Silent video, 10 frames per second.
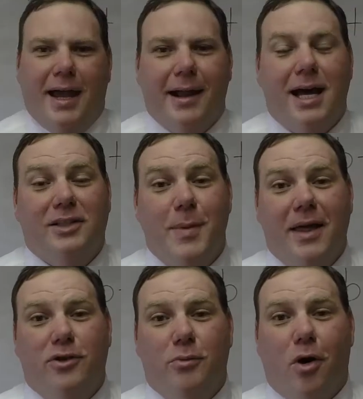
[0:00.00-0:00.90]
Hey guys,
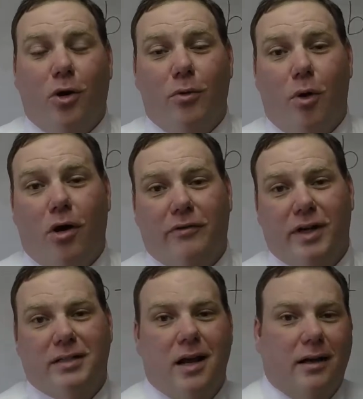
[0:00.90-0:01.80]
Matthew and Morrow with
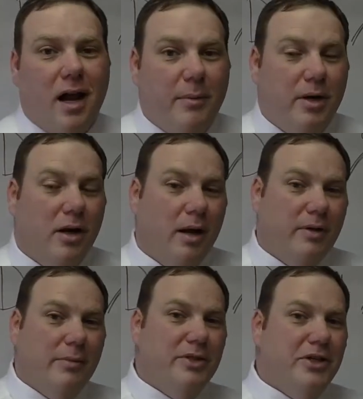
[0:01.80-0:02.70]
MorrowInvest.com here. I'm
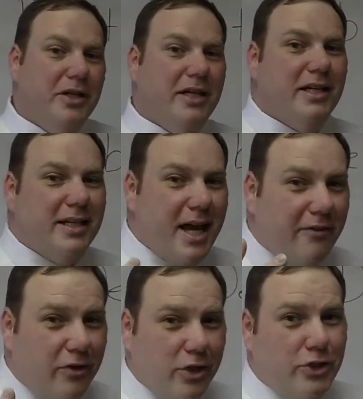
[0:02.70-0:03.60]
coming to you again today
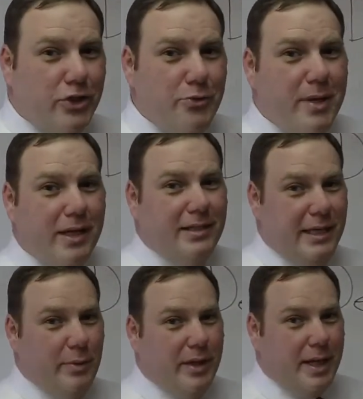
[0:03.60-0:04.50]
for your 2-minute
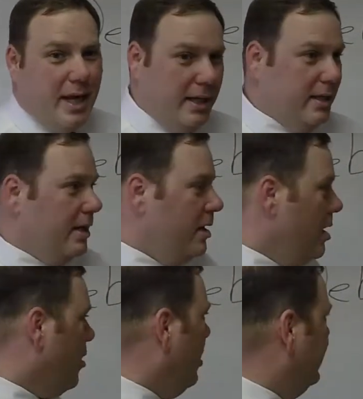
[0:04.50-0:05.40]
tip of the day.
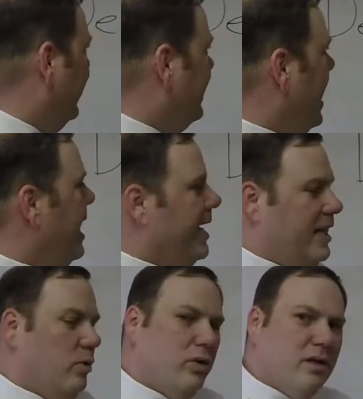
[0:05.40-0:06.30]
All right,
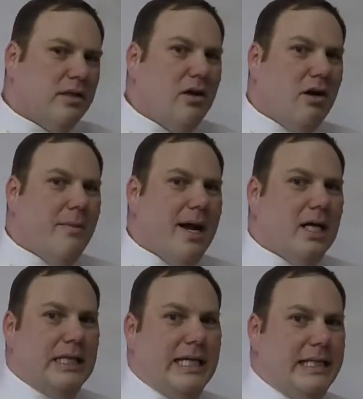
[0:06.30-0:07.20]
today we're going to talk
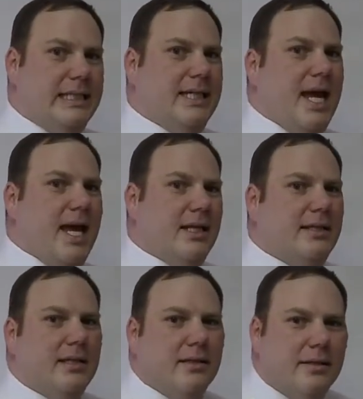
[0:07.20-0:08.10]
about debt.